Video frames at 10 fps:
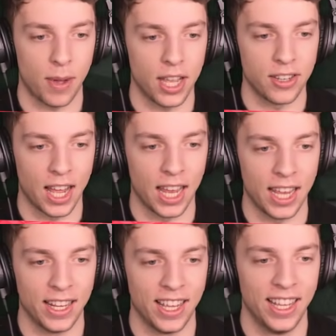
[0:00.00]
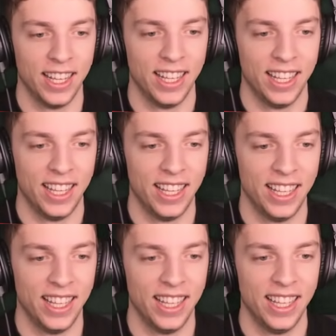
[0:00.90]
Bye, Jelly.
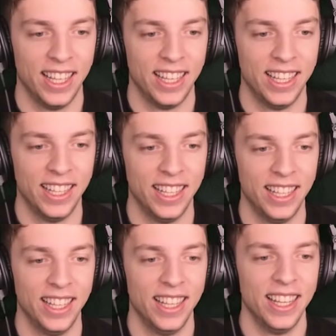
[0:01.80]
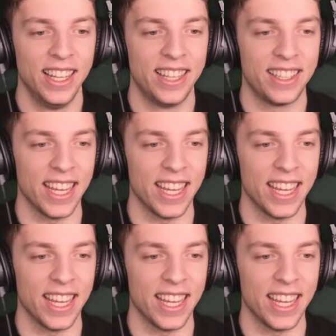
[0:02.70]
No! No!